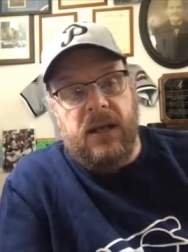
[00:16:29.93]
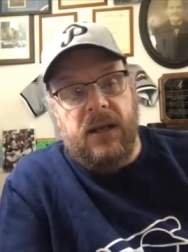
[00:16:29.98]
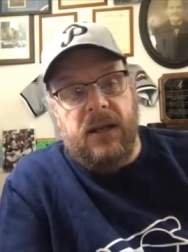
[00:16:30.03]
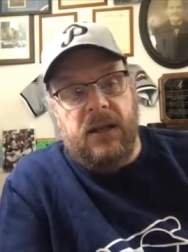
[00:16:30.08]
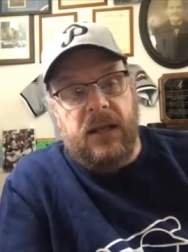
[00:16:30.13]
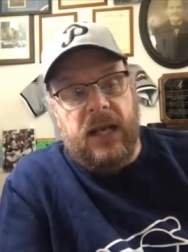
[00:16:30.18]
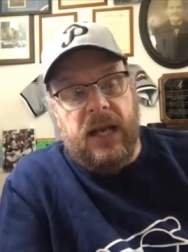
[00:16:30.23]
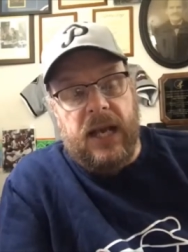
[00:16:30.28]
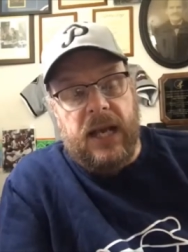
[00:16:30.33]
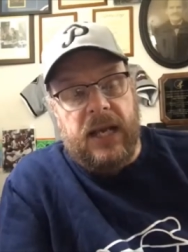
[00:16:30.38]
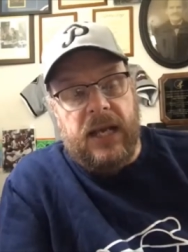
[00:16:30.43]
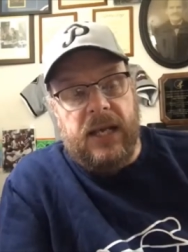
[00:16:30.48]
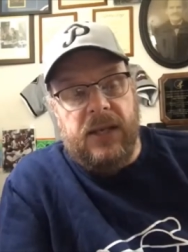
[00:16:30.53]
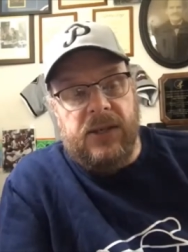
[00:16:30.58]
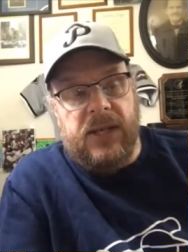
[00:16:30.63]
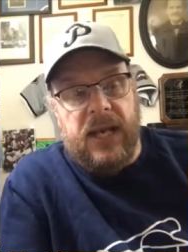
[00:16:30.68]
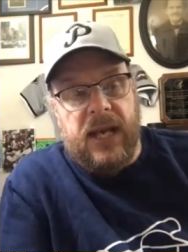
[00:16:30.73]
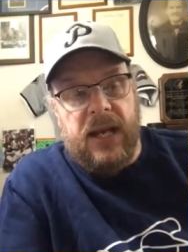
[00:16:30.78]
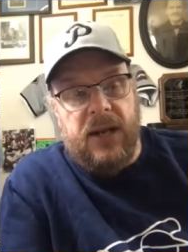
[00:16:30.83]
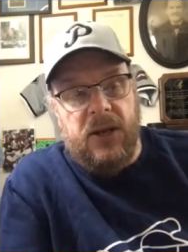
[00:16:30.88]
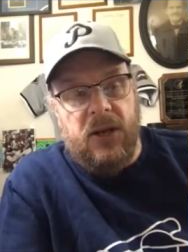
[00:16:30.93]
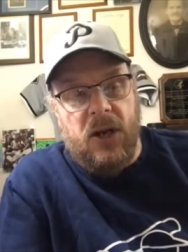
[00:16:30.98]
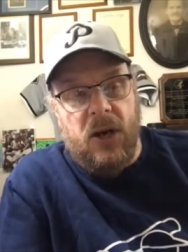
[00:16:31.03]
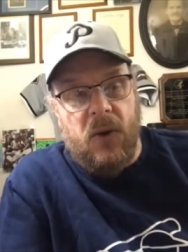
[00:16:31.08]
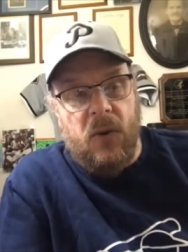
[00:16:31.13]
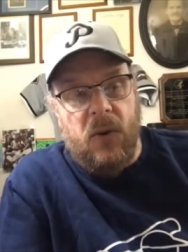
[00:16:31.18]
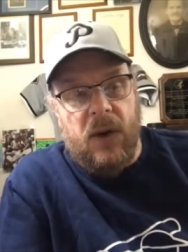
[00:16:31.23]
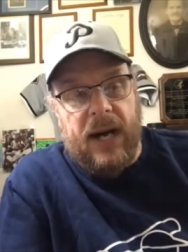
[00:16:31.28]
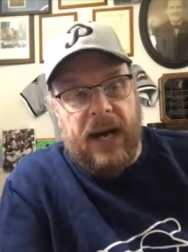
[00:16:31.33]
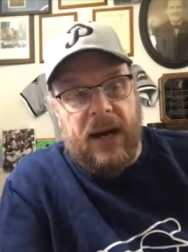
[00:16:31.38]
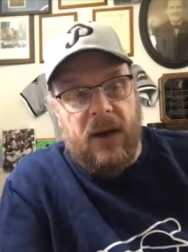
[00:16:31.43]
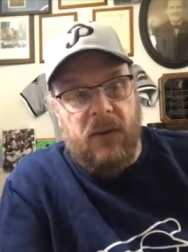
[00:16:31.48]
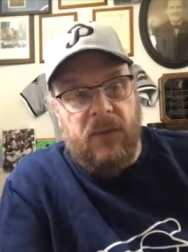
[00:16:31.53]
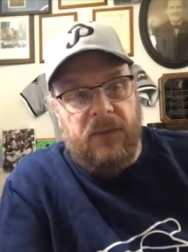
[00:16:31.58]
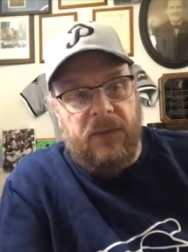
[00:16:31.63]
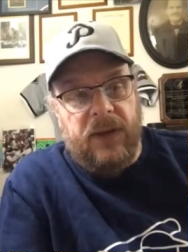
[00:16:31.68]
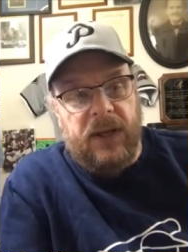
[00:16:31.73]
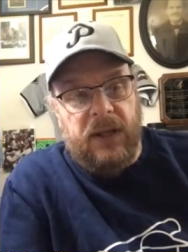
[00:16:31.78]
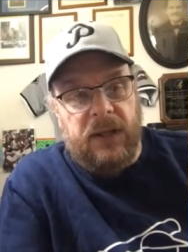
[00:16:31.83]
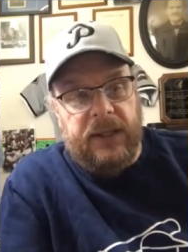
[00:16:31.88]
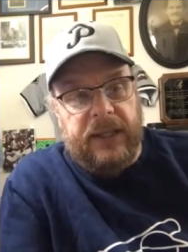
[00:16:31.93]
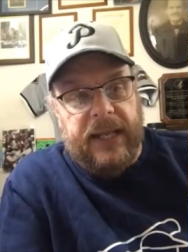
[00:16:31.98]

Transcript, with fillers: the Yankees had no outfield